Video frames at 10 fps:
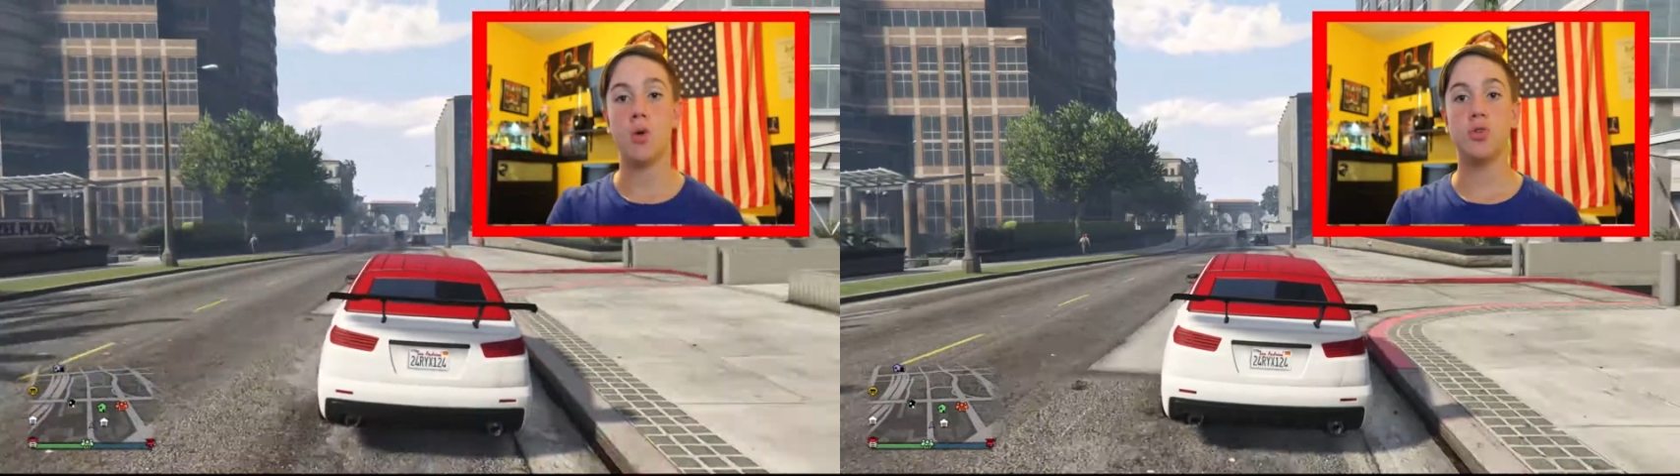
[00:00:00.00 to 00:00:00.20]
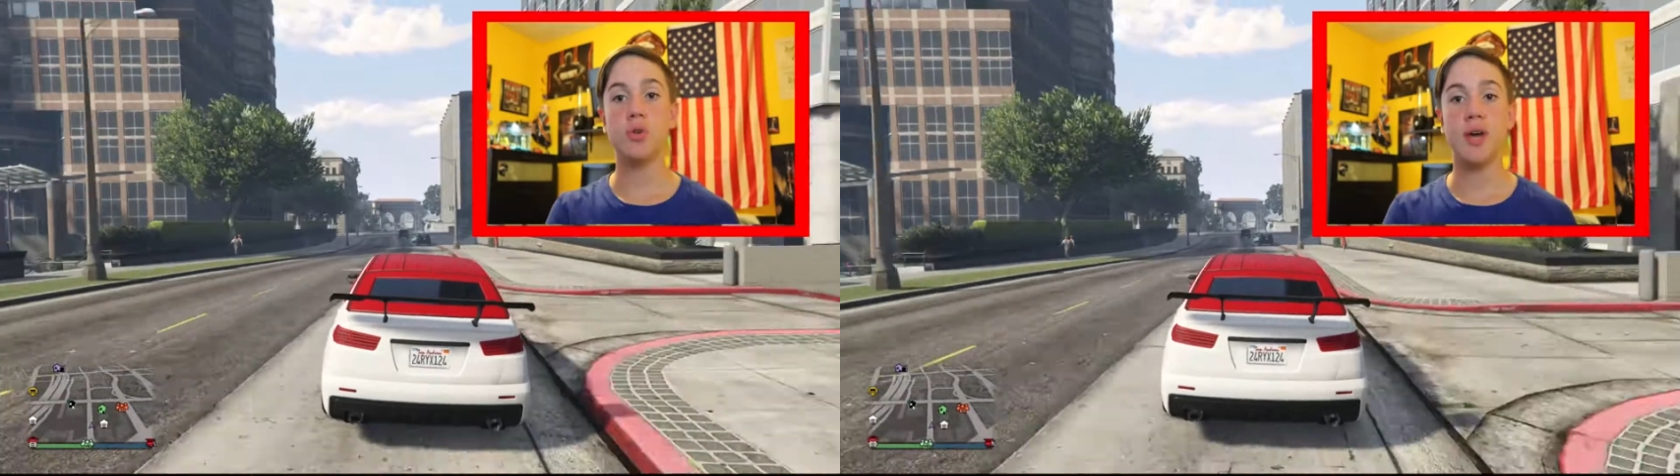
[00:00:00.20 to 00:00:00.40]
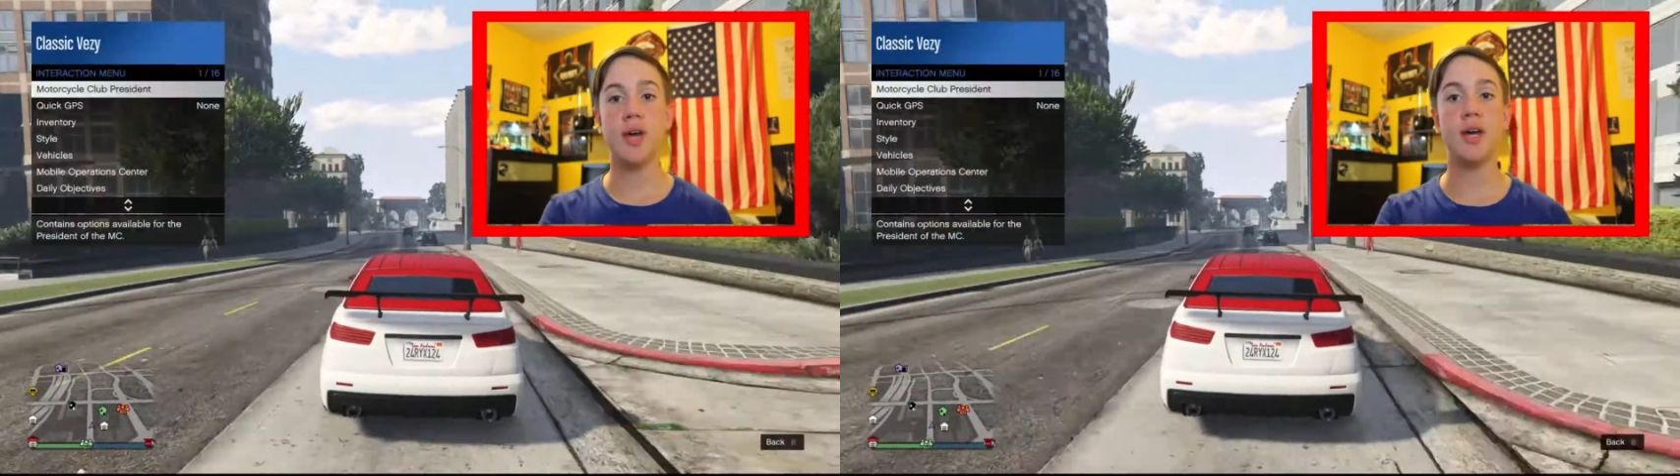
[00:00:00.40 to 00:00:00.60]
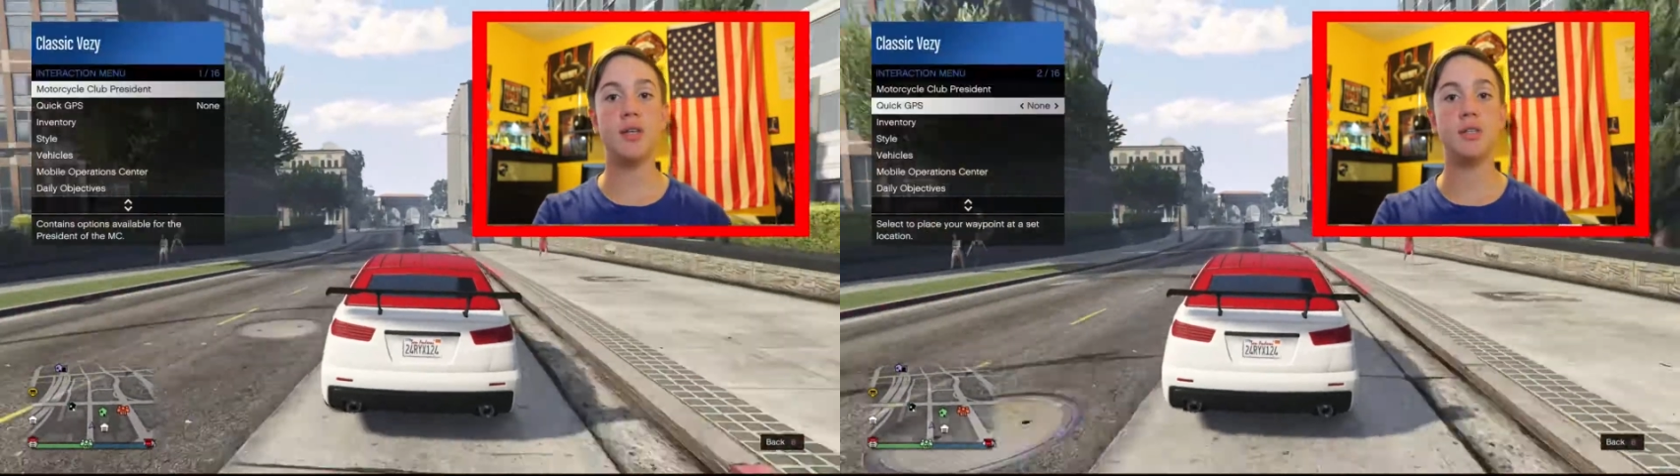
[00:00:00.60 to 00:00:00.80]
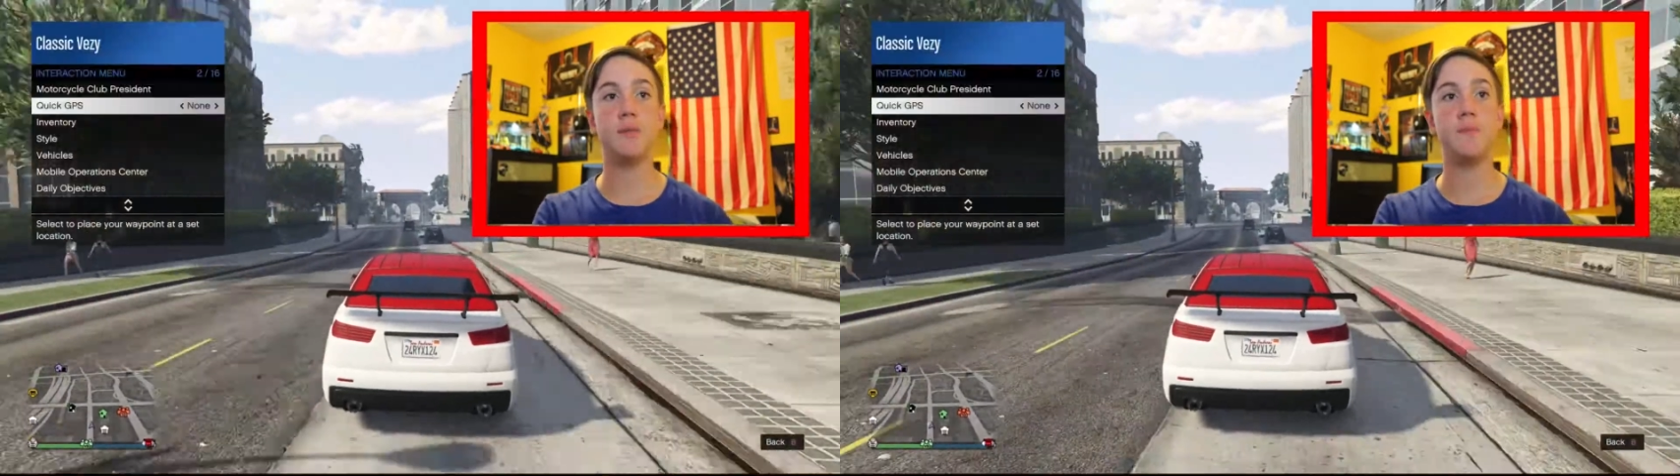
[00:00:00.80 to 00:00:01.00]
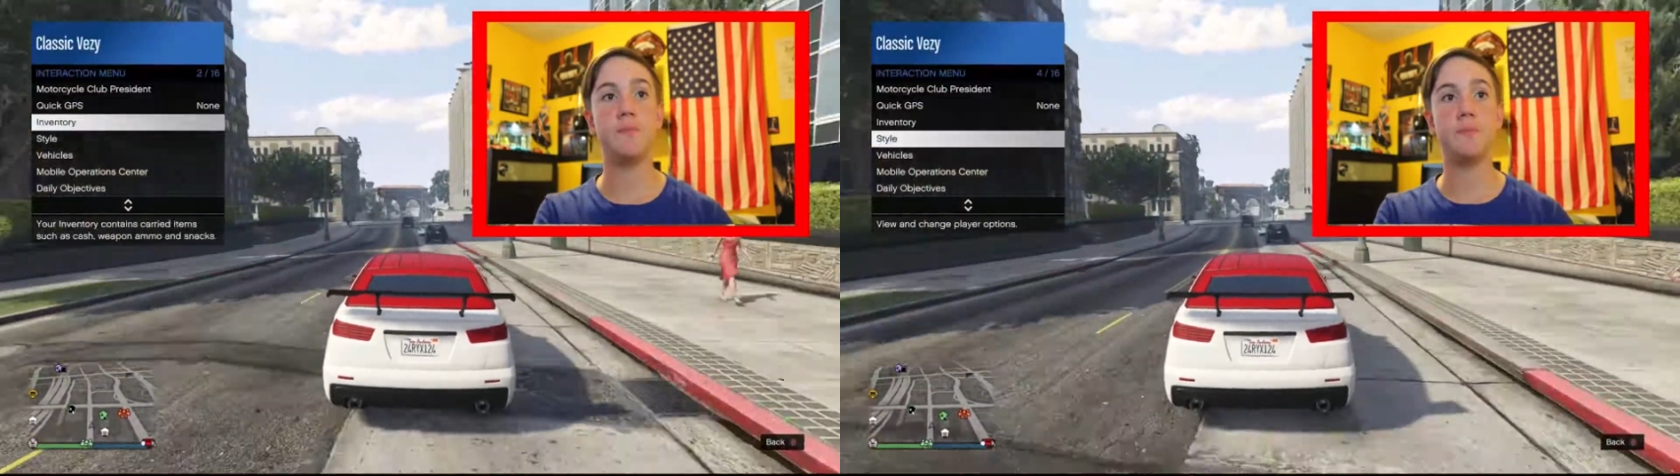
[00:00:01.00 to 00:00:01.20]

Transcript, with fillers: So guys,